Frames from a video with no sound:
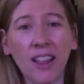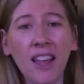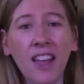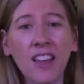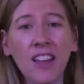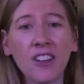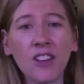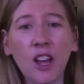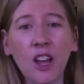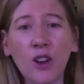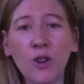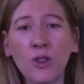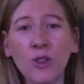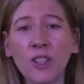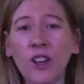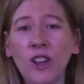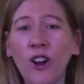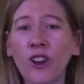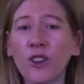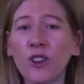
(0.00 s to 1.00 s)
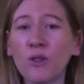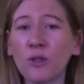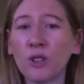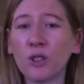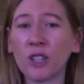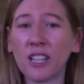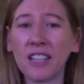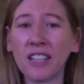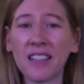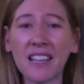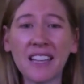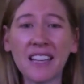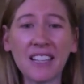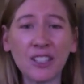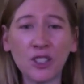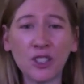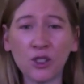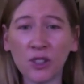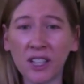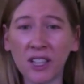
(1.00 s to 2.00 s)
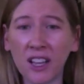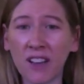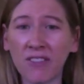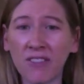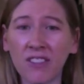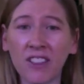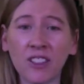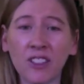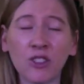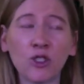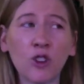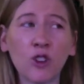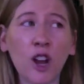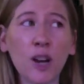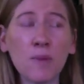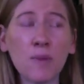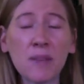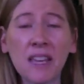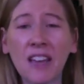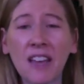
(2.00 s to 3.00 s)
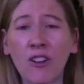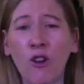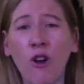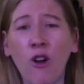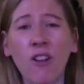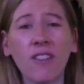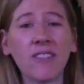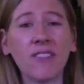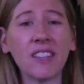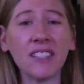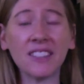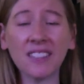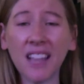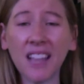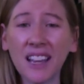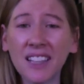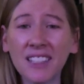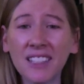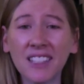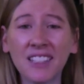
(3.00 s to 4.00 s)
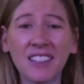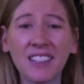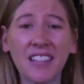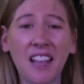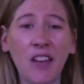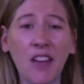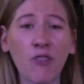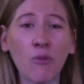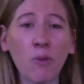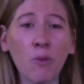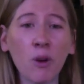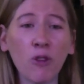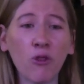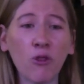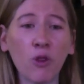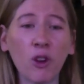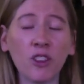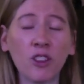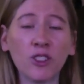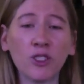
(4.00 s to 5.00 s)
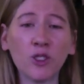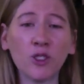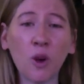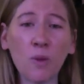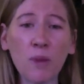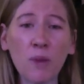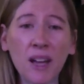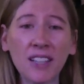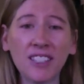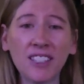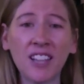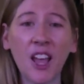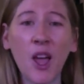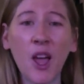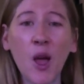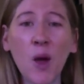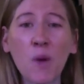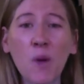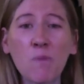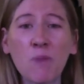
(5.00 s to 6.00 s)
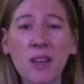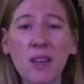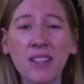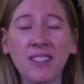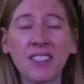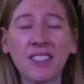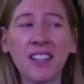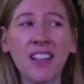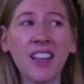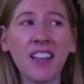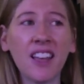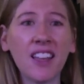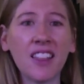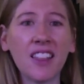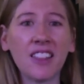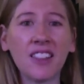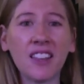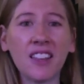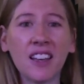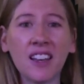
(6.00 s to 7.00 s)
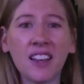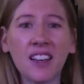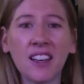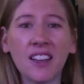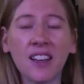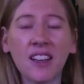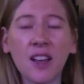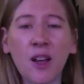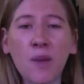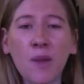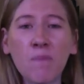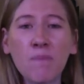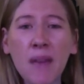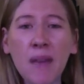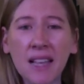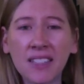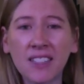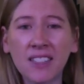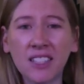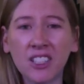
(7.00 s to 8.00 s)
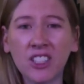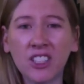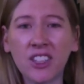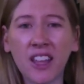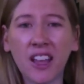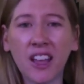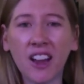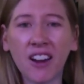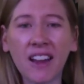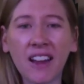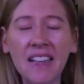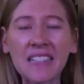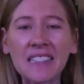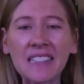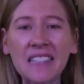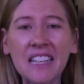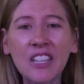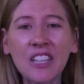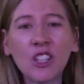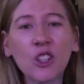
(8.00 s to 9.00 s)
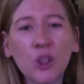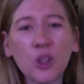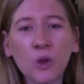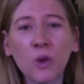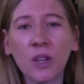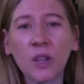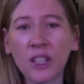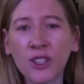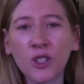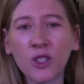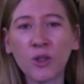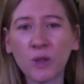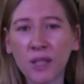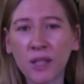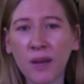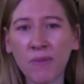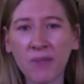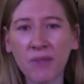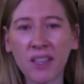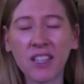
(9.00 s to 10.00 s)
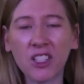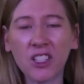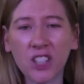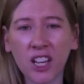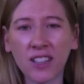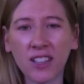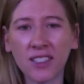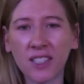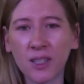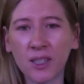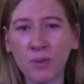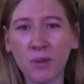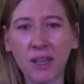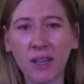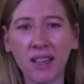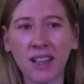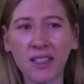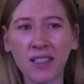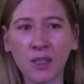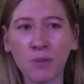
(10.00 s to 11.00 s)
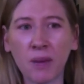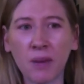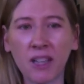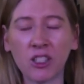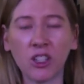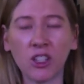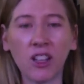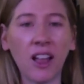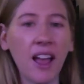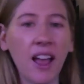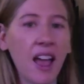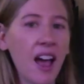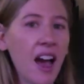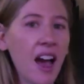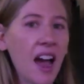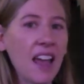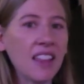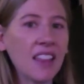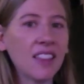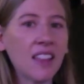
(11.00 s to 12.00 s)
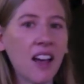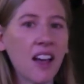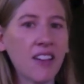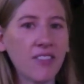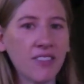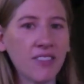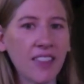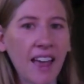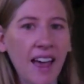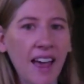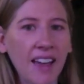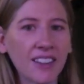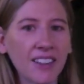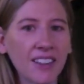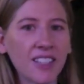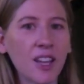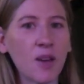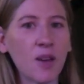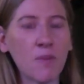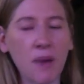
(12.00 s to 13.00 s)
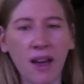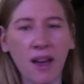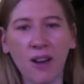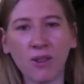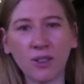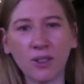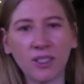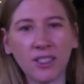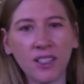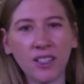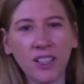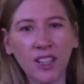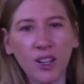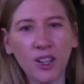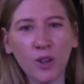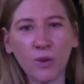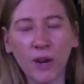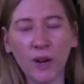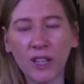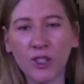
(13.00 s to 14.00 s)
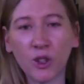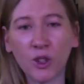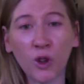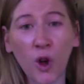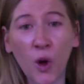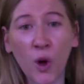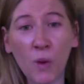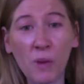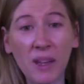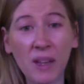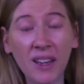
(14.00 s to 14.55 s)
Not only are you learning the history of the astronomy and all of these scientists that have put forth so much, but the message there is that you can do something just as big and special I love that about Rachel Coleman.